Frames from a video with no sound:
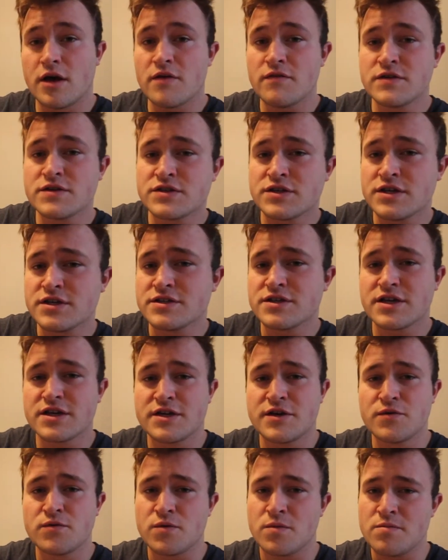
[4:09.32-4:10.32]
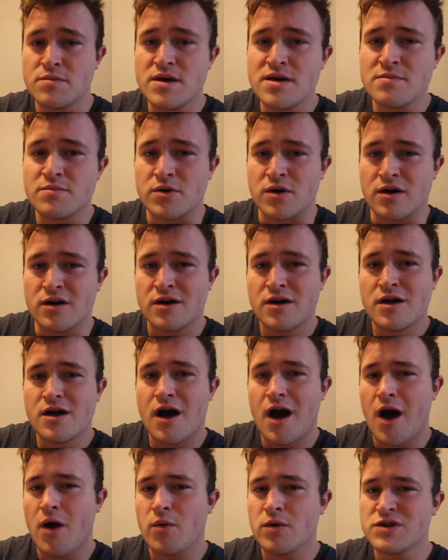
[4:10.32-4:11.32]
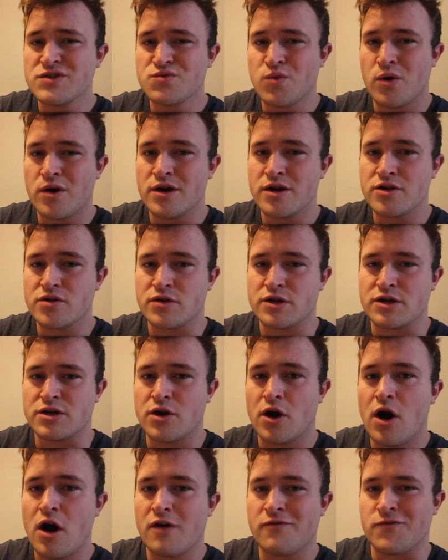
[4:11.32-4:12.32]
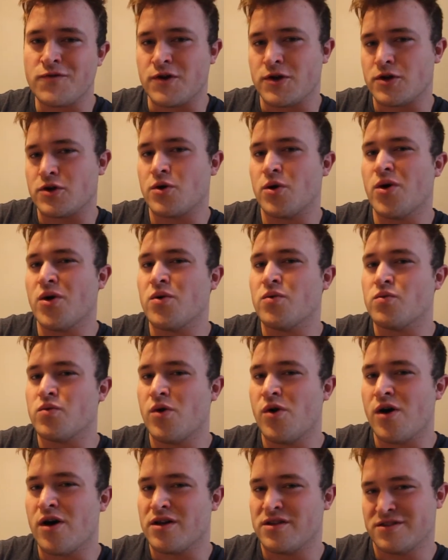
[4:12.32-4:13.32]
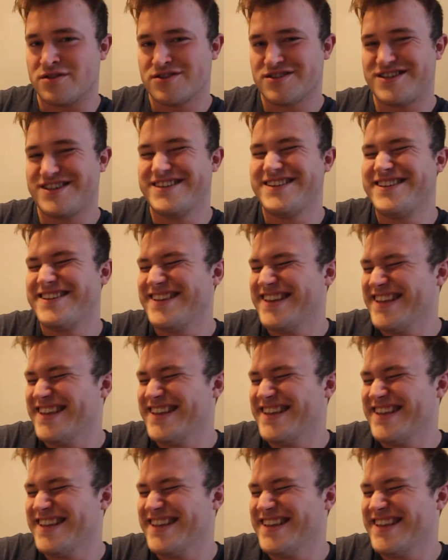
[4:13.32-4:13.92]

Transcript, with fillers: Ever since I can remember, I always want to drink coffee and go on runs.